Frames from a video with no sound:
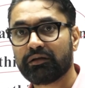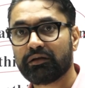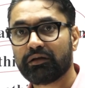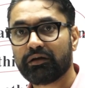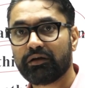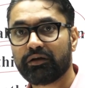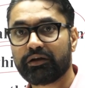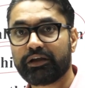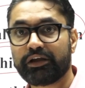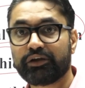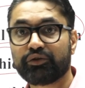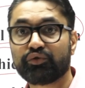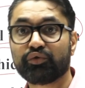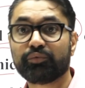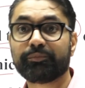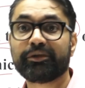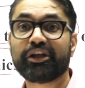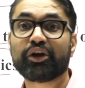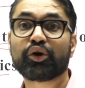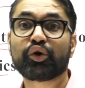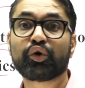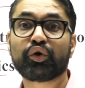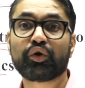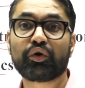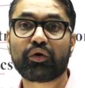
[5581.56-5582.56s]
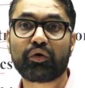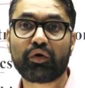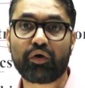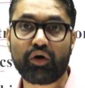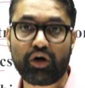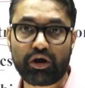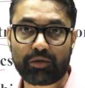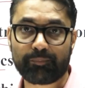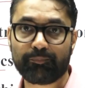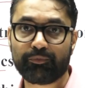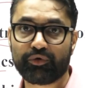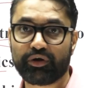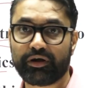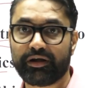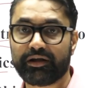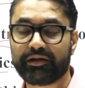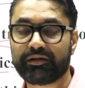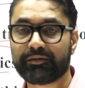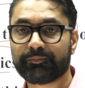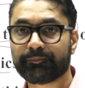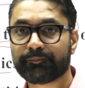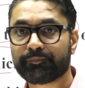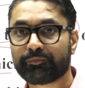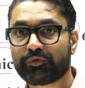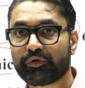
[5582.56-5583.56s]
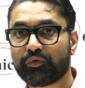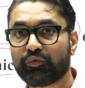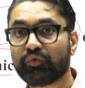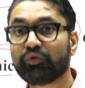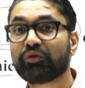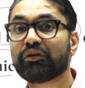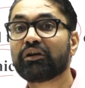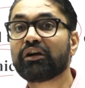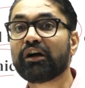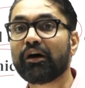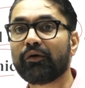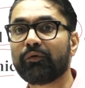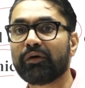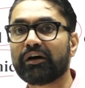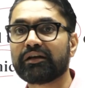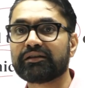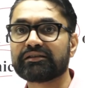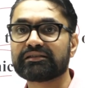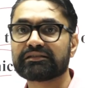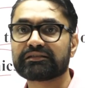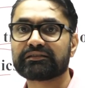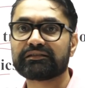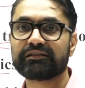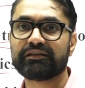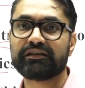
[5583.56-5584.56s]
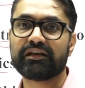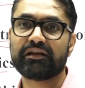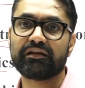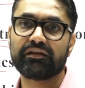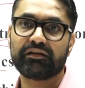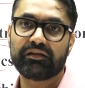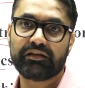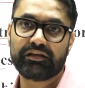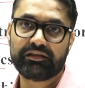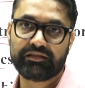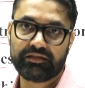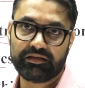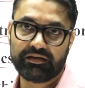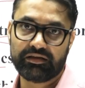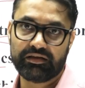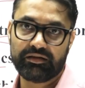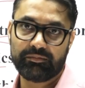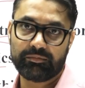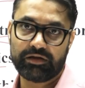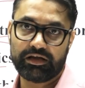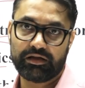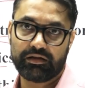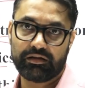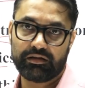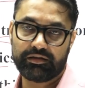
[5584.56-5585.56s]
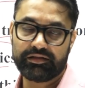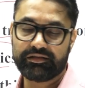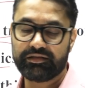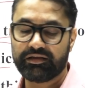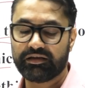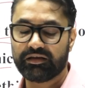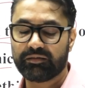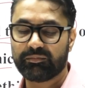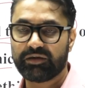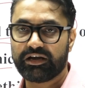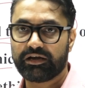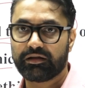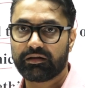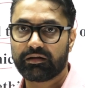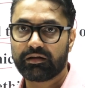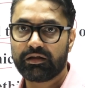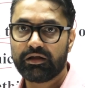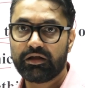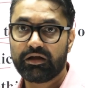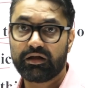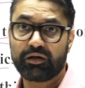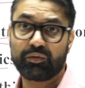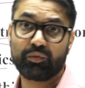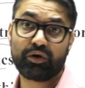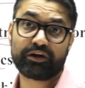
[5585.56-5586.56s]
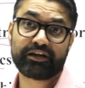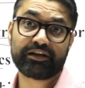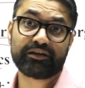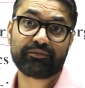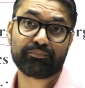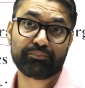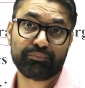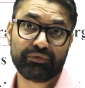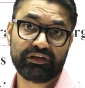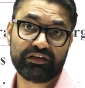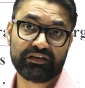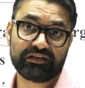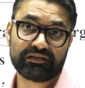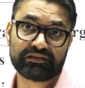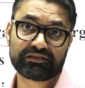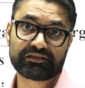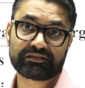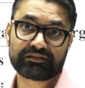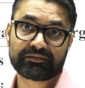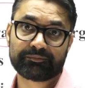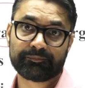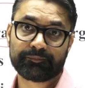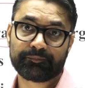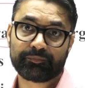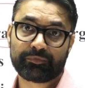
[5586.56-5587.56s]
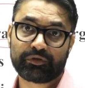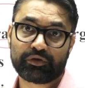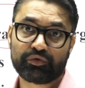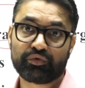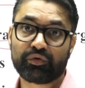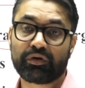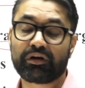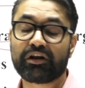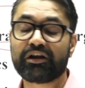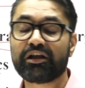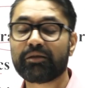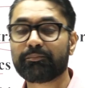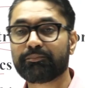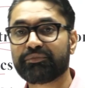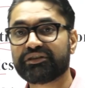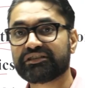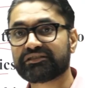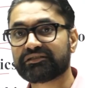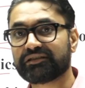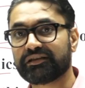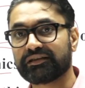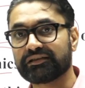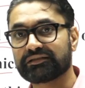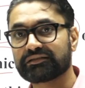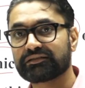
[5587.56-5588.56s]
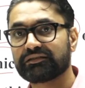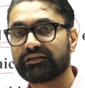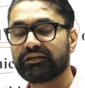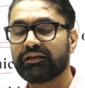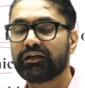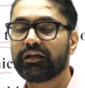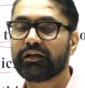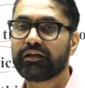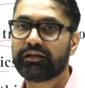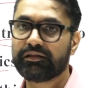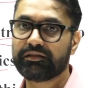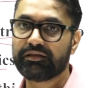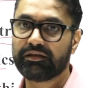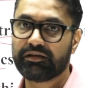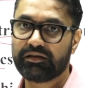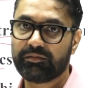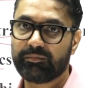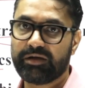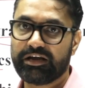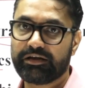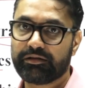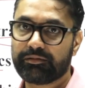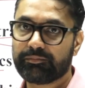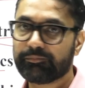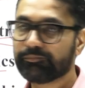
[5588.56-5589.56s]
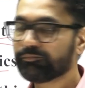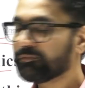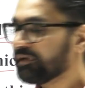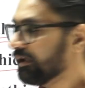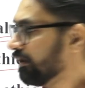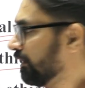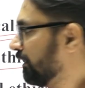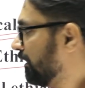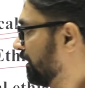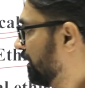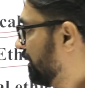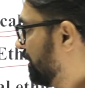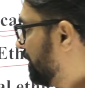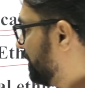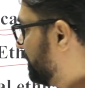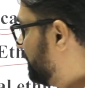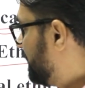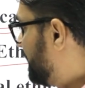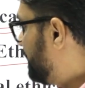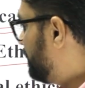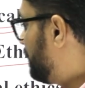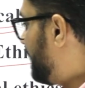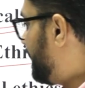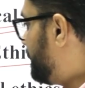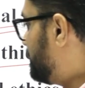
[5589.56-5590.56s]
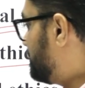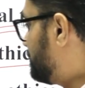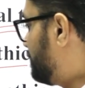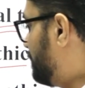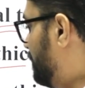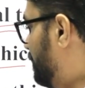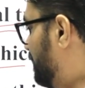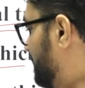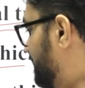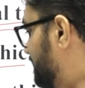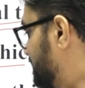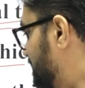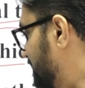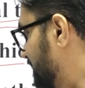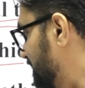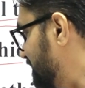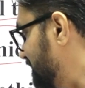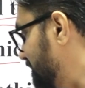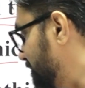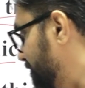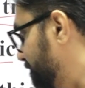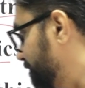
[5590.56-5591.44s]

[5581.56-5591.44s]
okay, to be a corporate who governs in an ethical manner, or what it means to run a business in an ethical manner. Then, guys, we will discuss